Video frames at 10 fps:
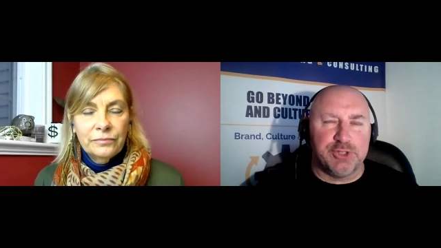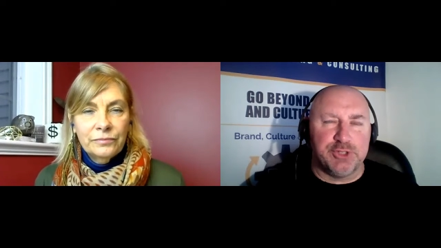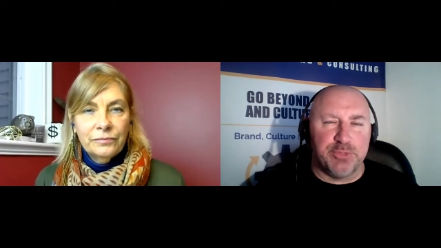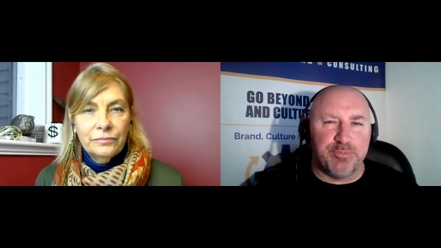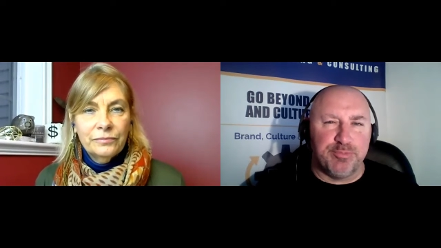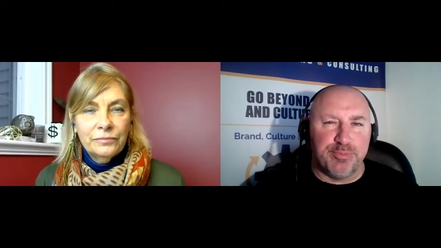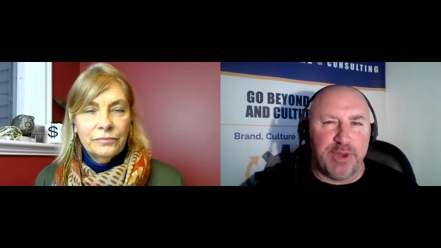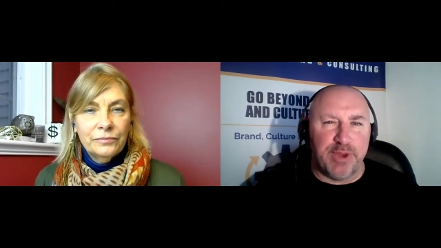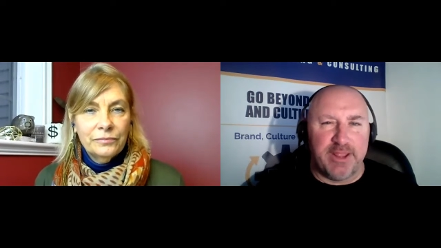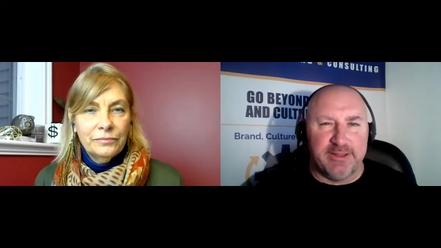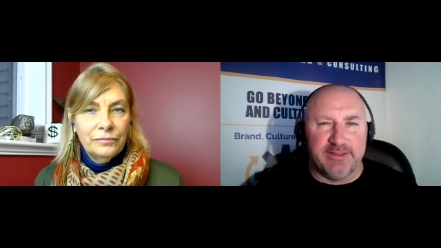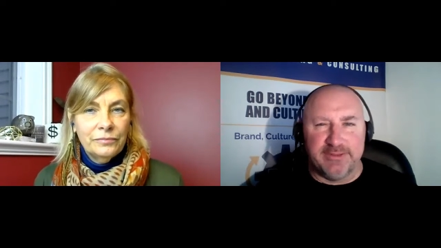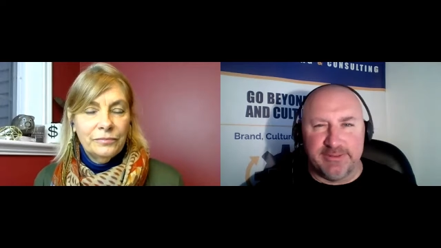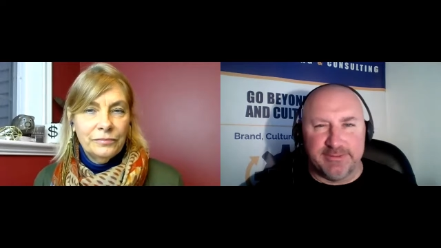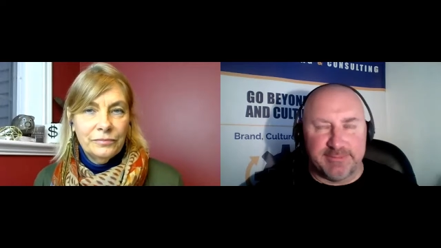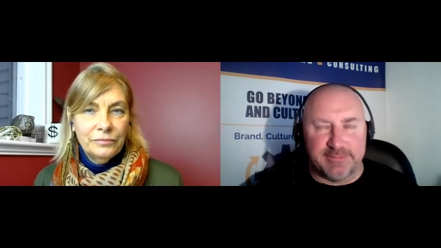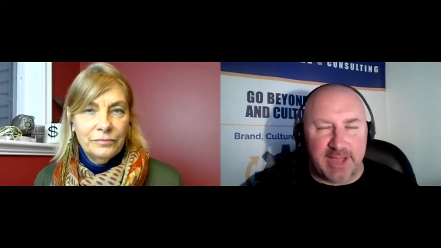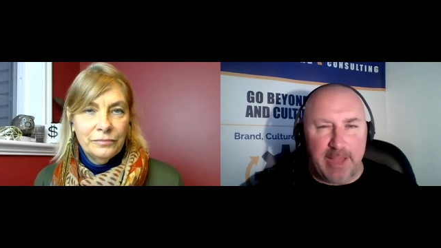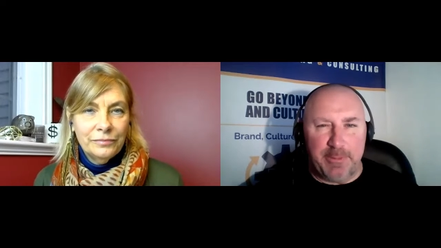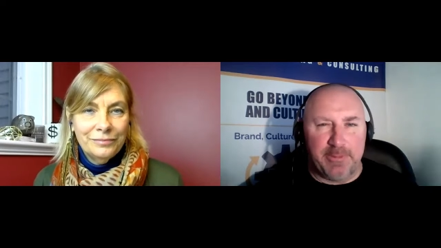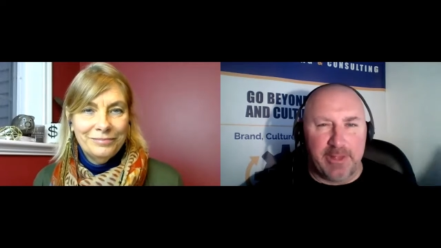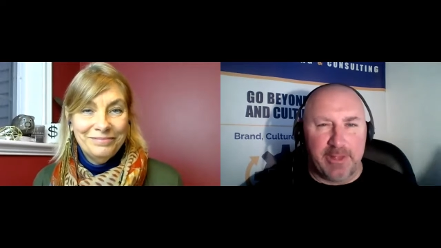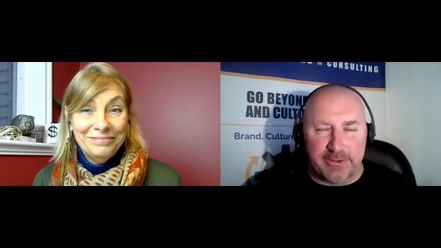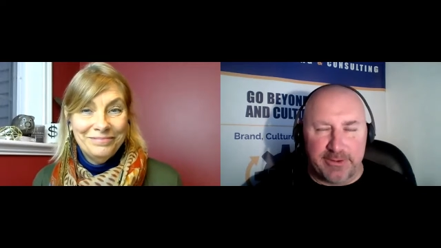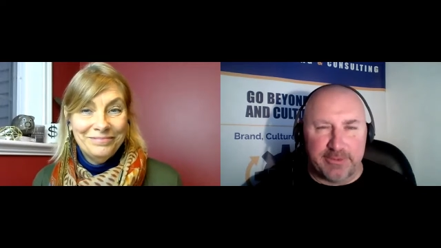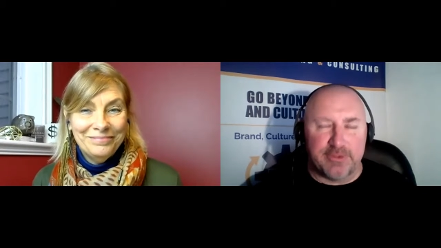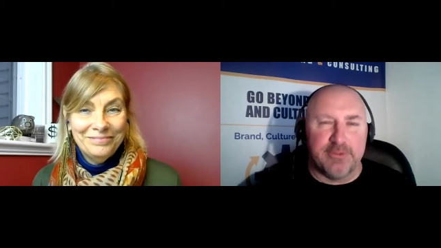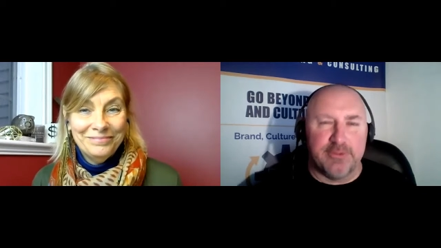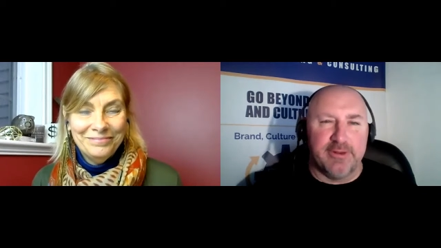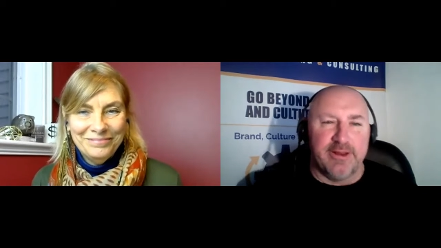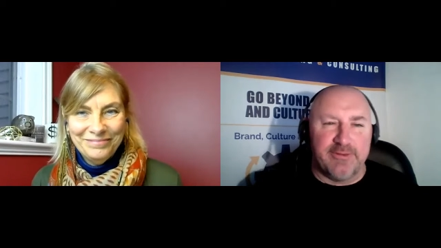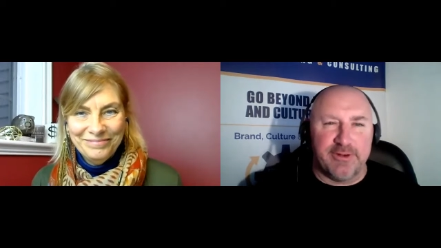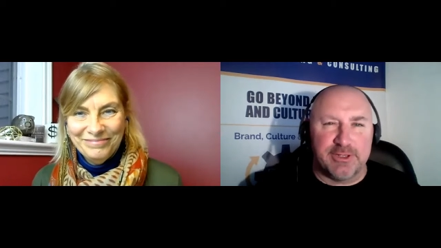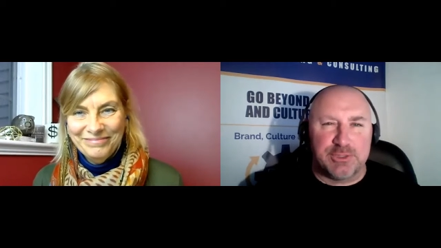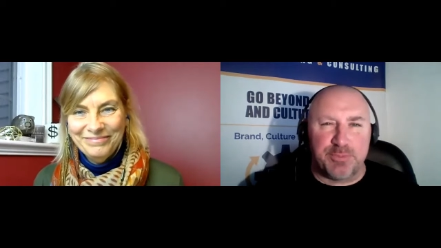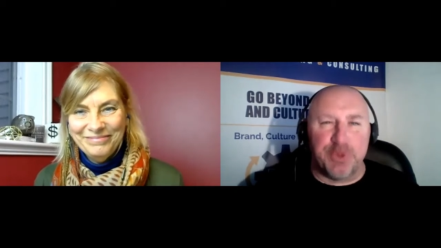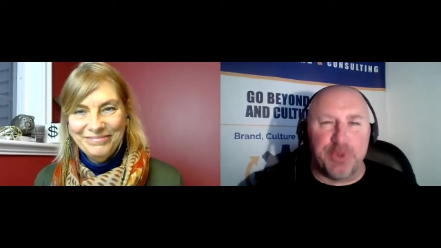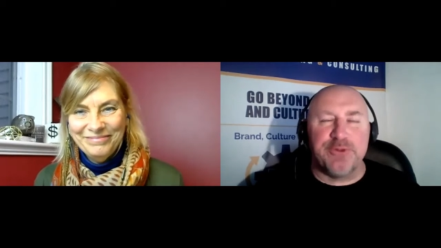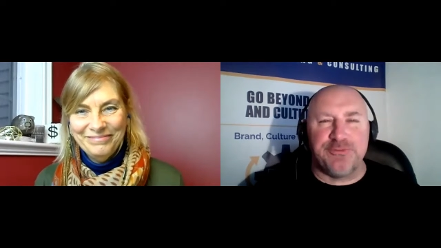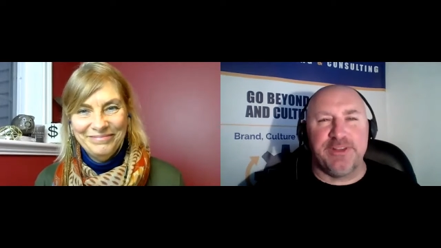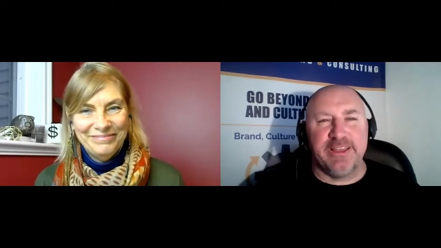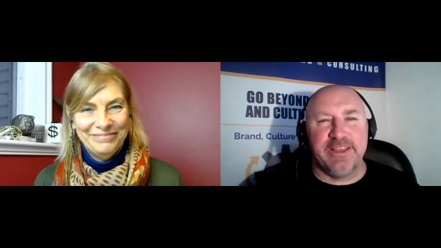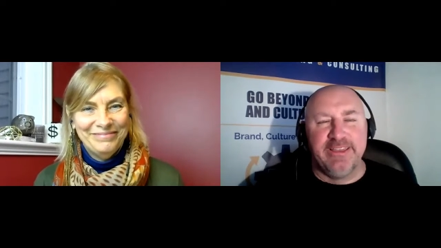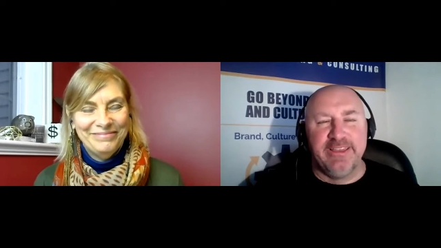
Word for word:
Speaker 1: should brand it and copyright it or do whatever, expertify.